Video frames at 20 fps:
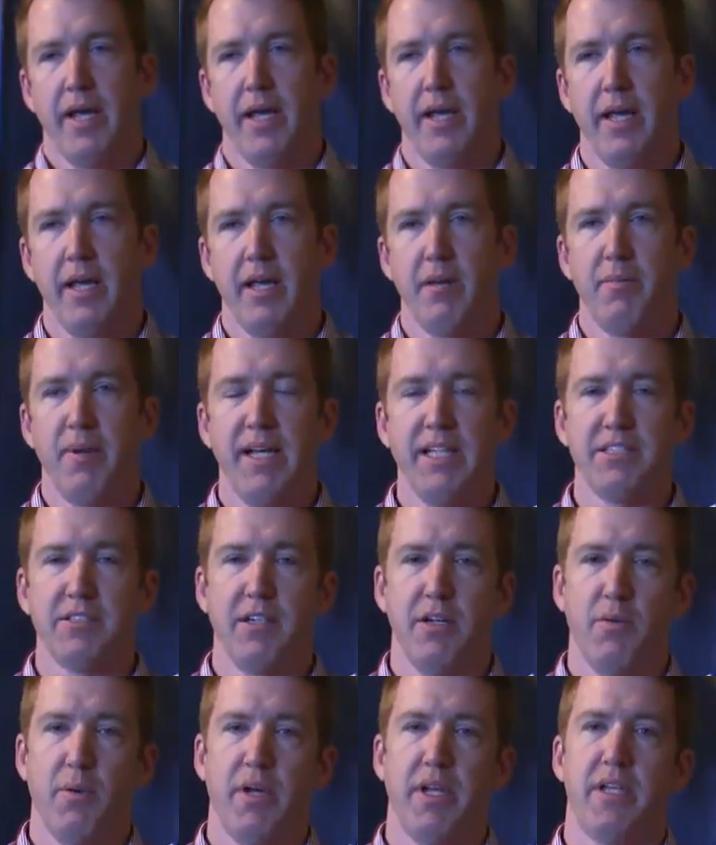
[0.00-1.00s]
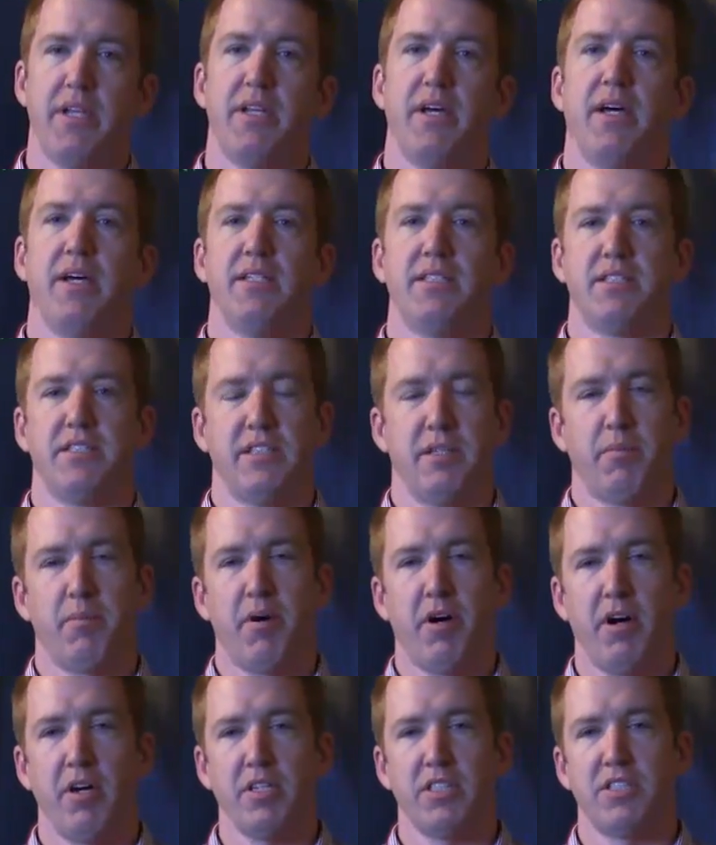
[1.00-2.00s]
And, and, basically what it does is
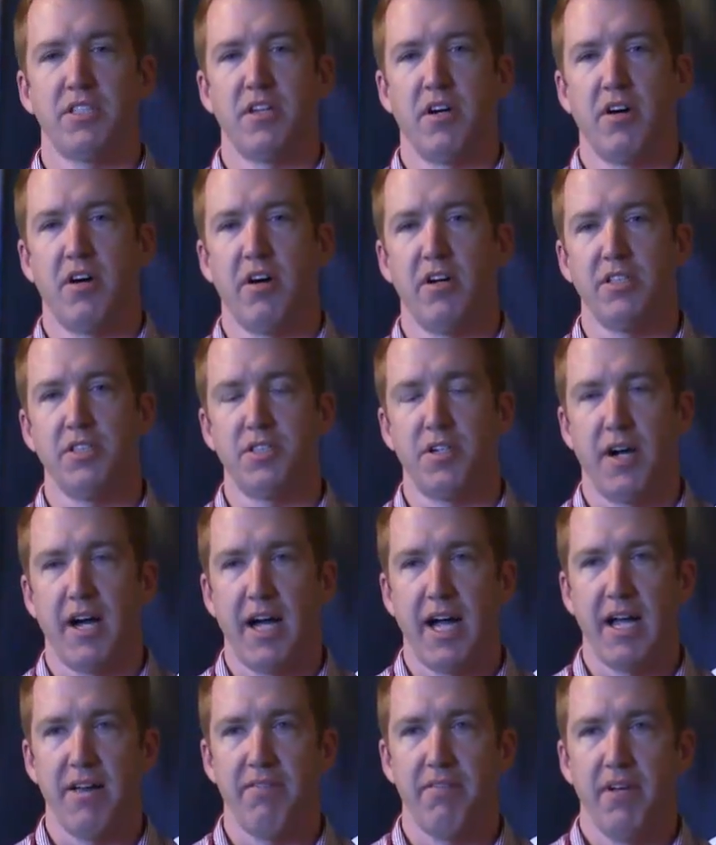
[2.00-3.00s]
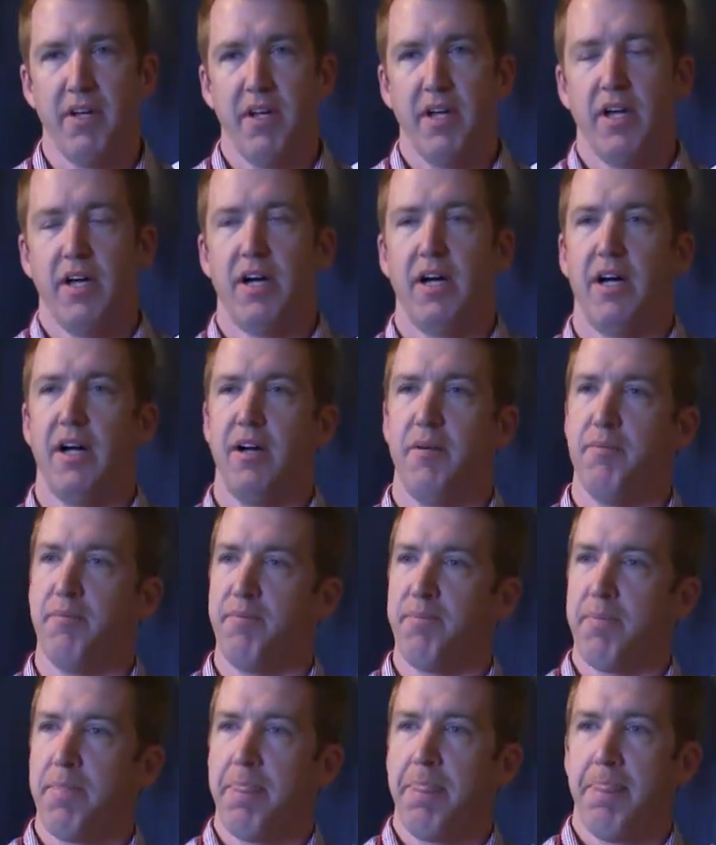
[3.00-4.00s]
it parks the hard drive
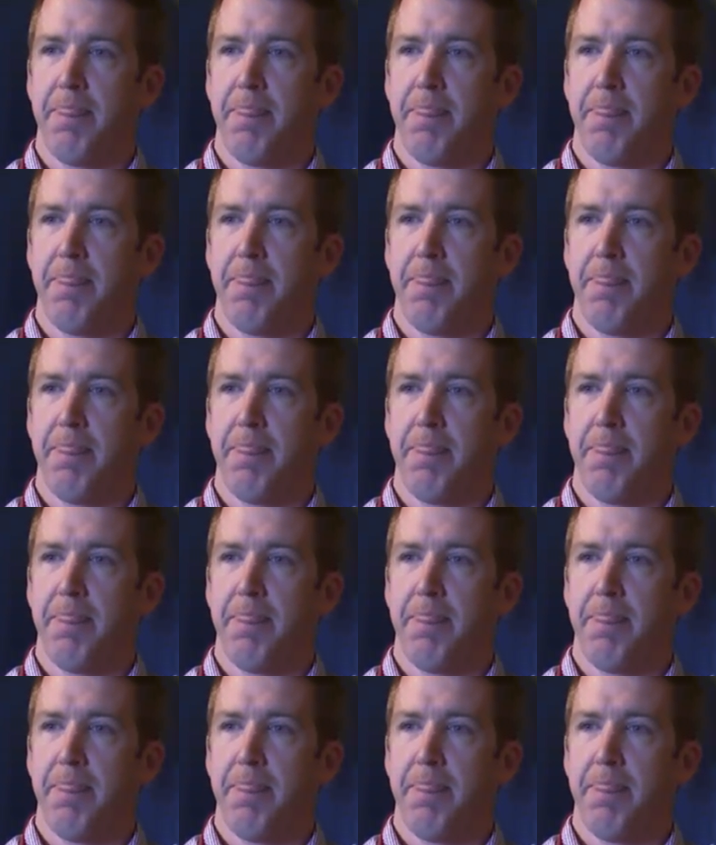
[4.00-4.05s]
um,